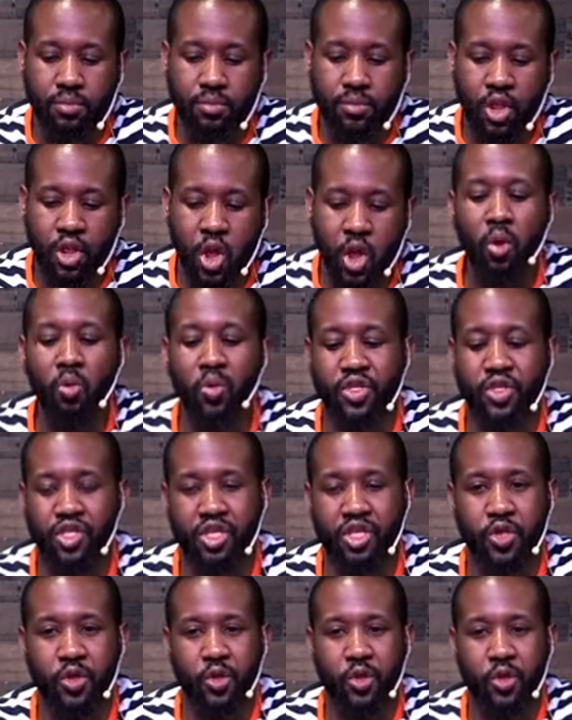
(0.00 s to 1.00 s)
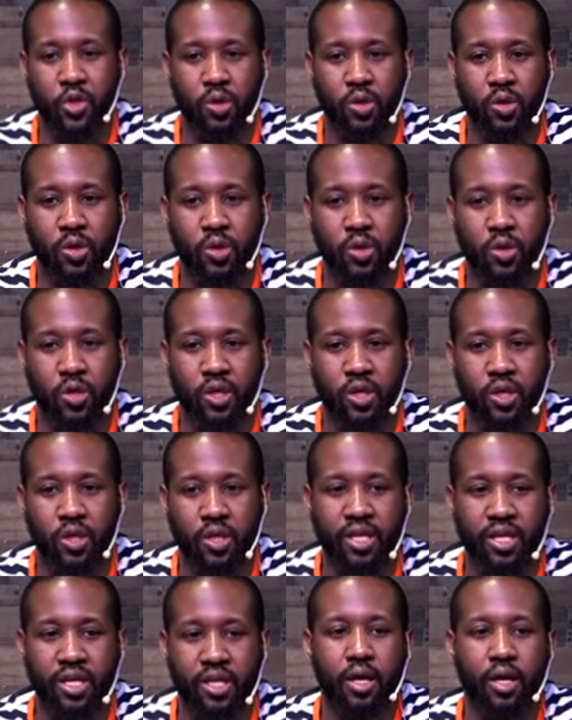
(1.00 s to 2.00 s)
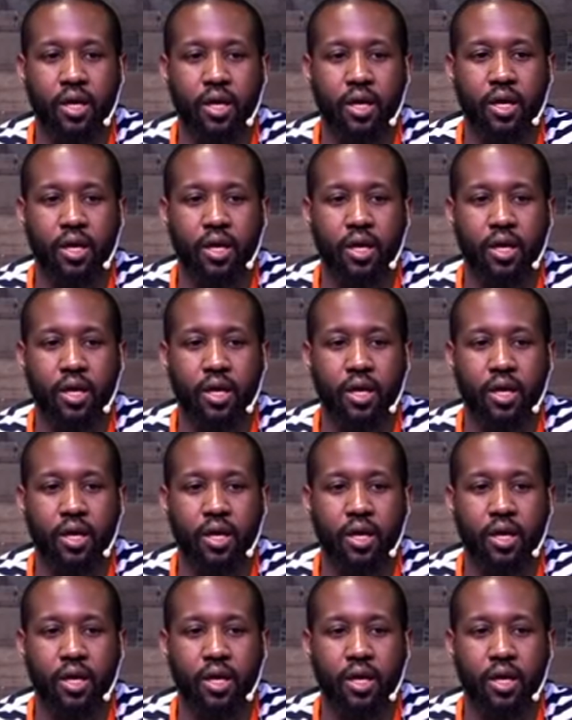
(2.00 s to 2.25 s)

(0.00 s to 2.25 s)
Noah was secure in the ark.